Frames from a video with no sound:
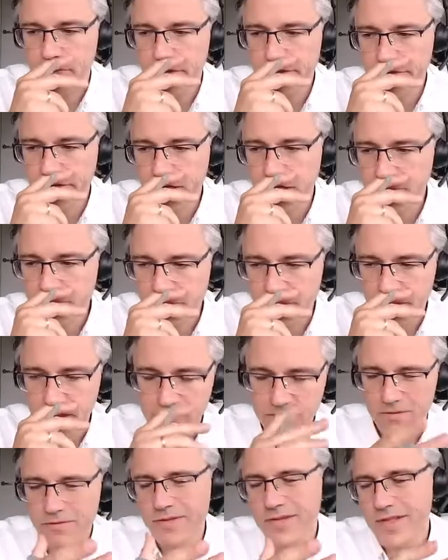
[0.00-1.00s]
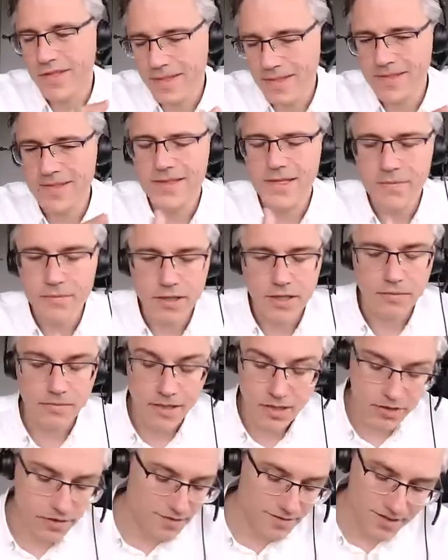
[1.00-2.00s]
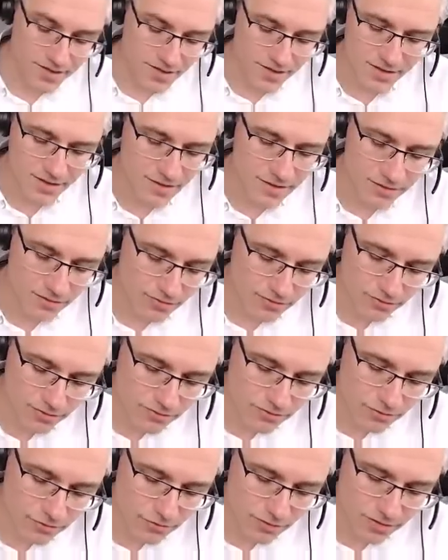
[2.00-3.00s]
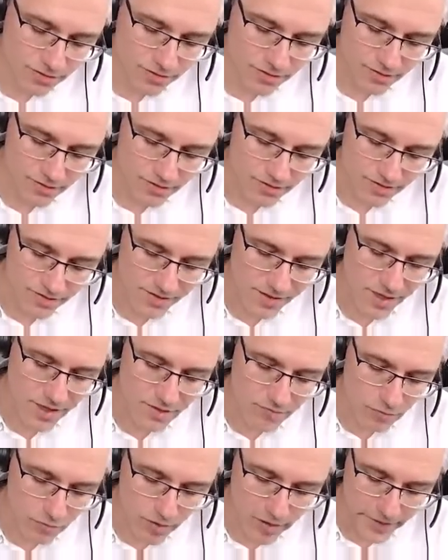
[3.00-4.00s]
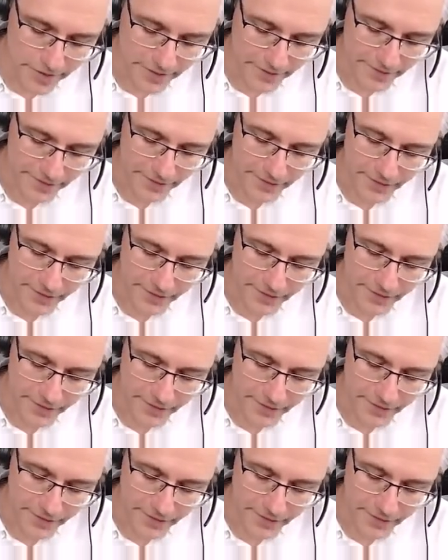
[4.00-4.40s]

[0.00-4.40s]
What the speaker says: companies, or it's a similar measure. It's not constructed in the same way,